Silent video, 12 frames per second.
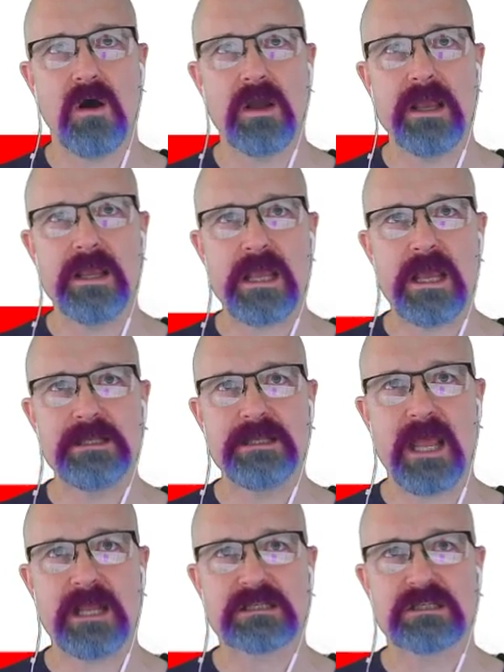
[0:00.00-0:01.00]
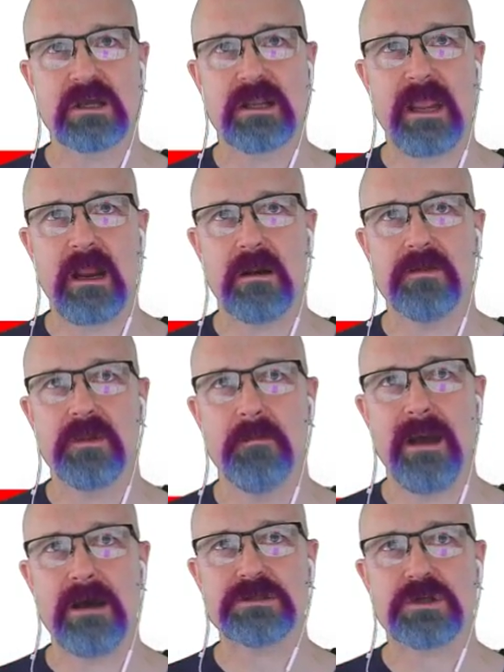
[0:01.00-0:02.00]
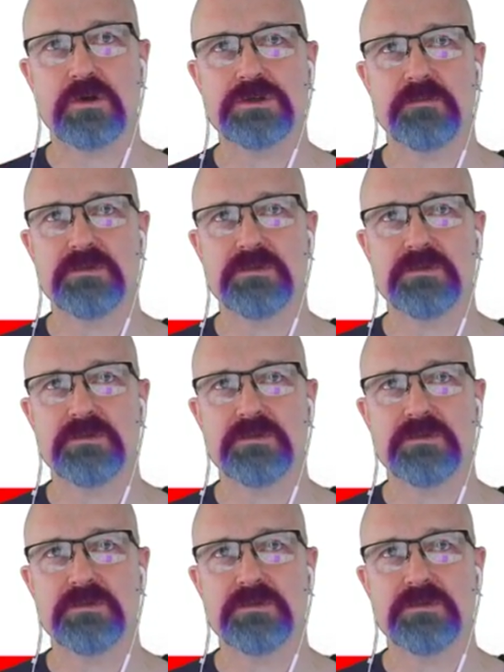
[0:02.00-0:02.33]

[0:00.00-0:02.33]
it takes the mouse cursor